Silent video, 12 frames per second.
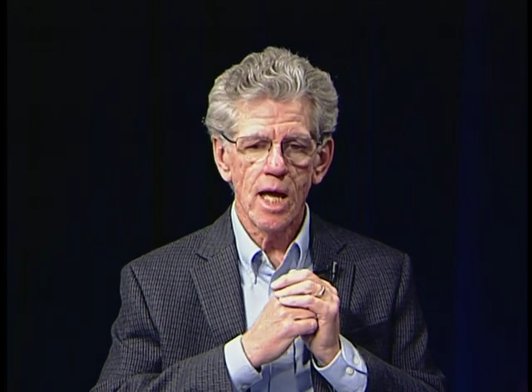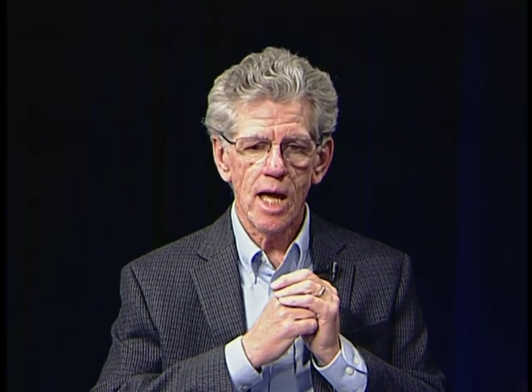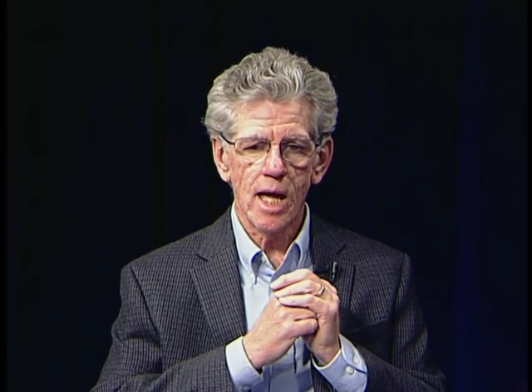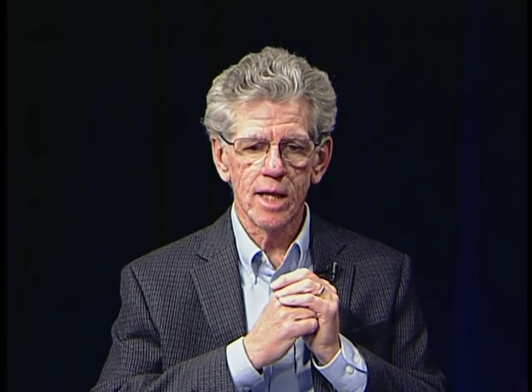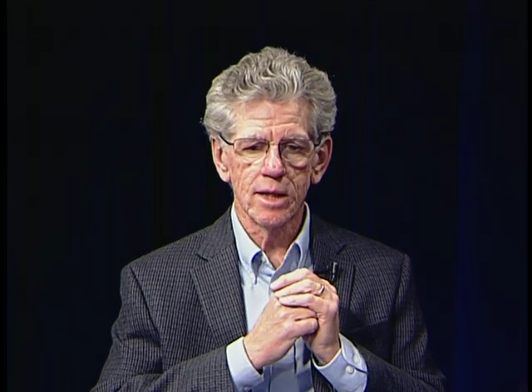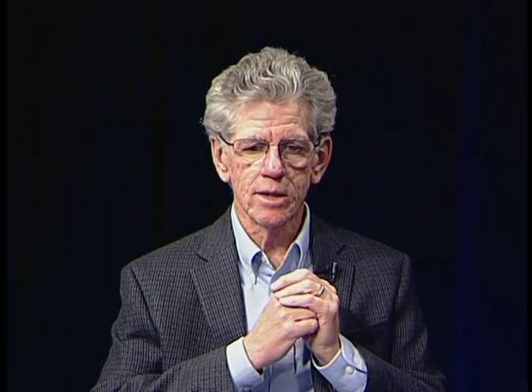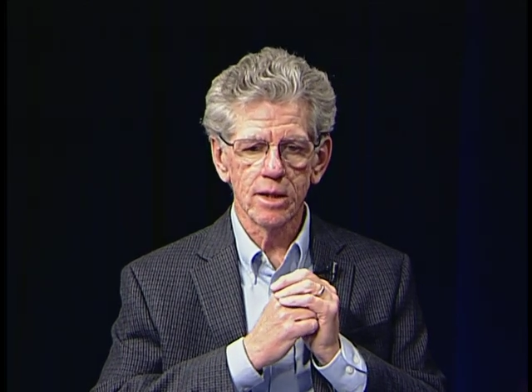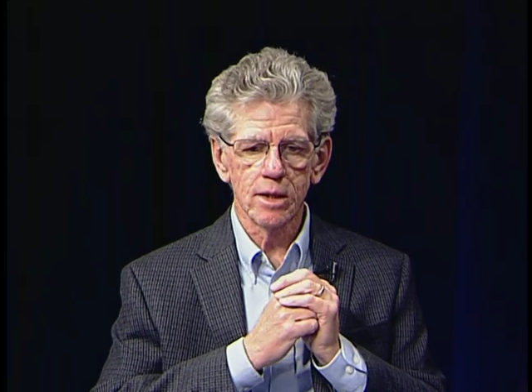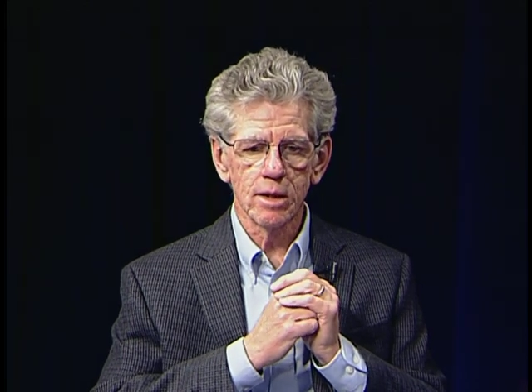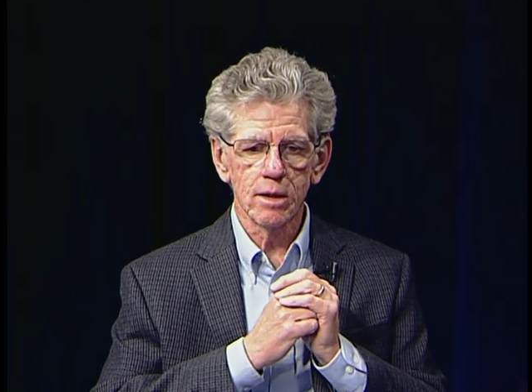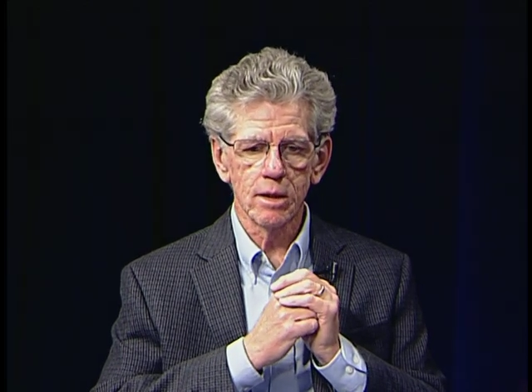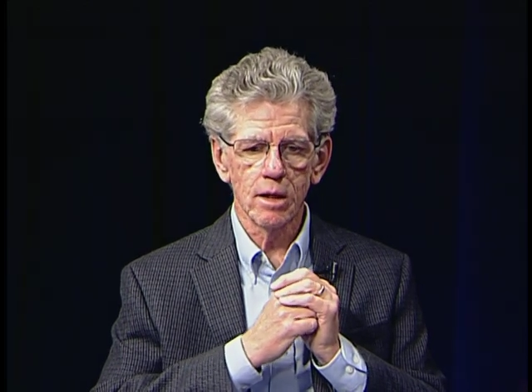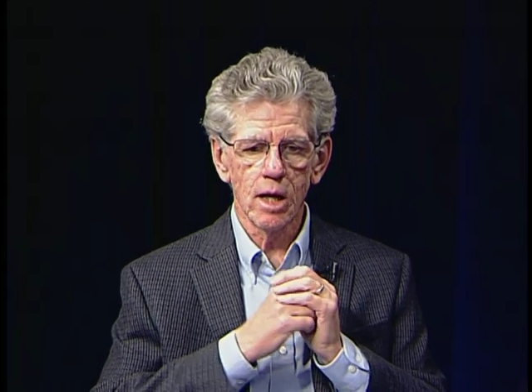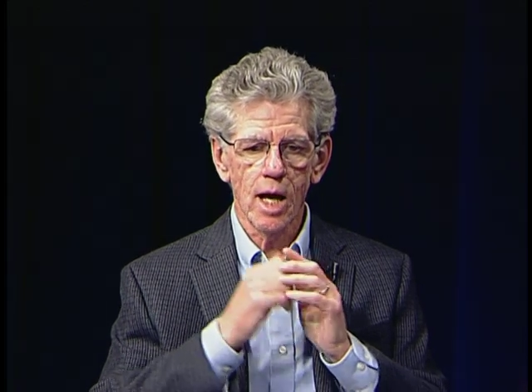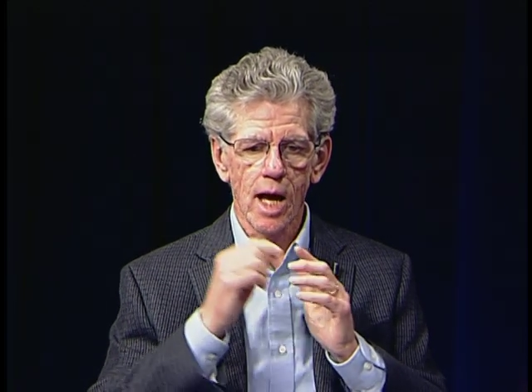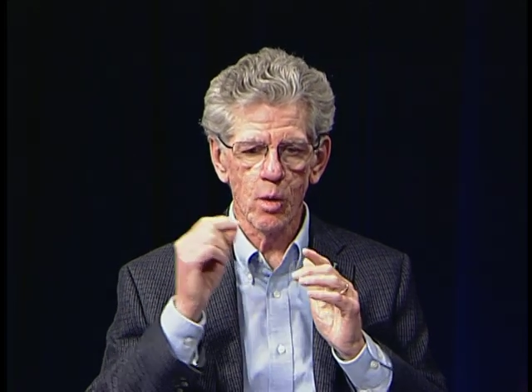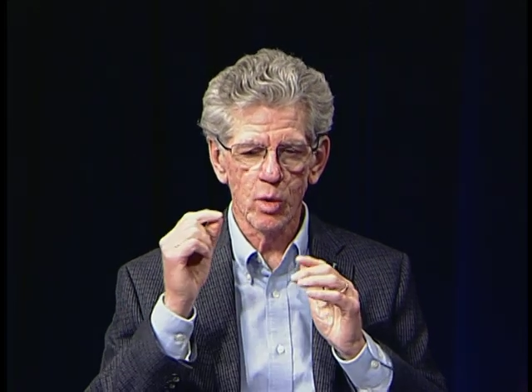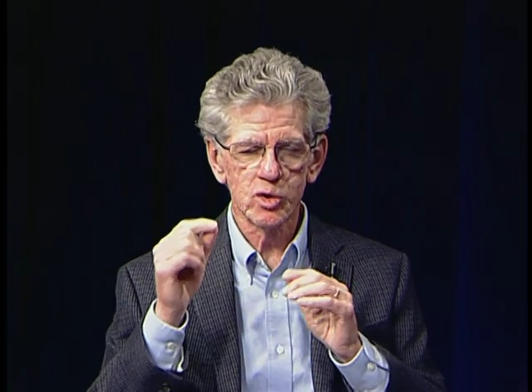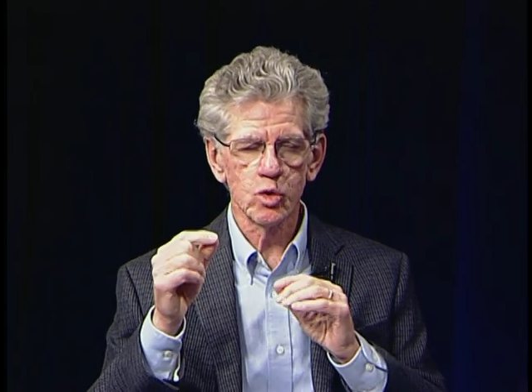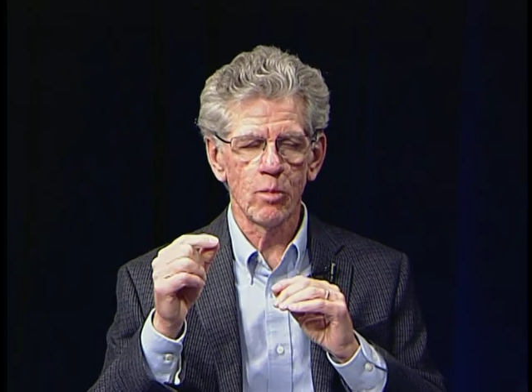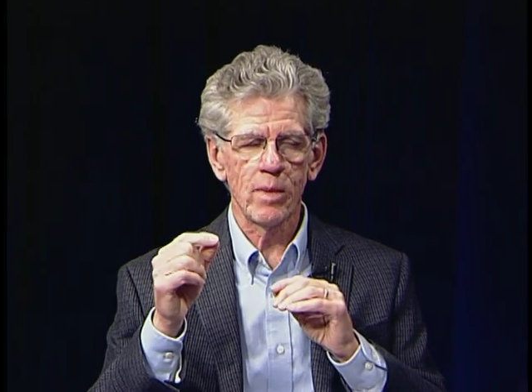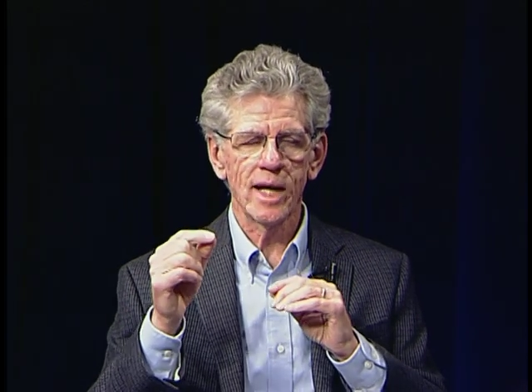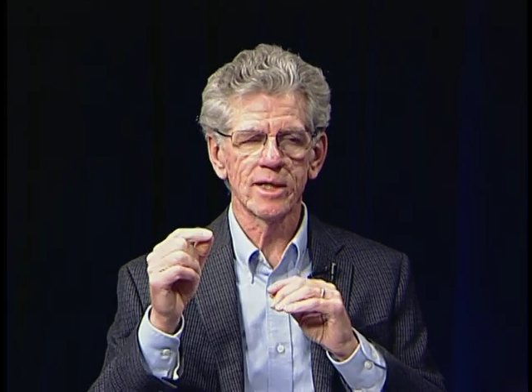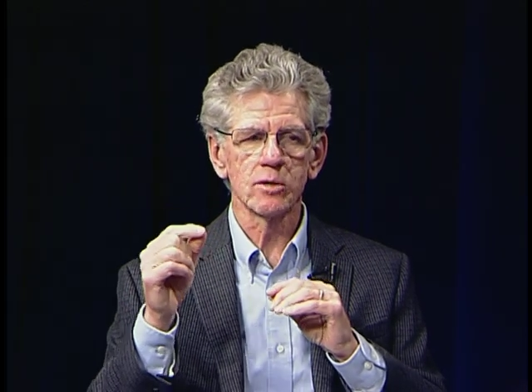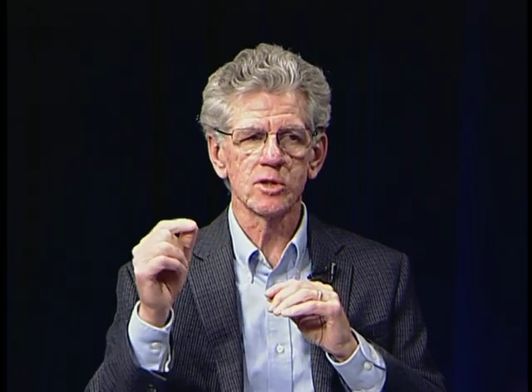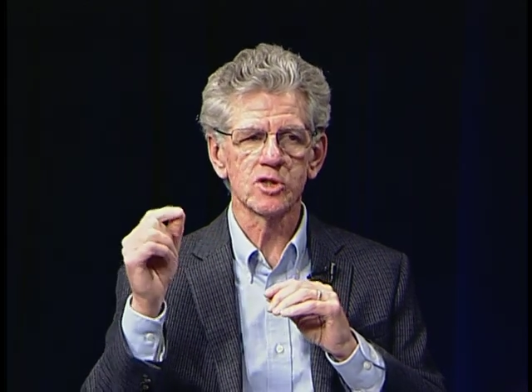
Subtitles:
And I went to Immaculate,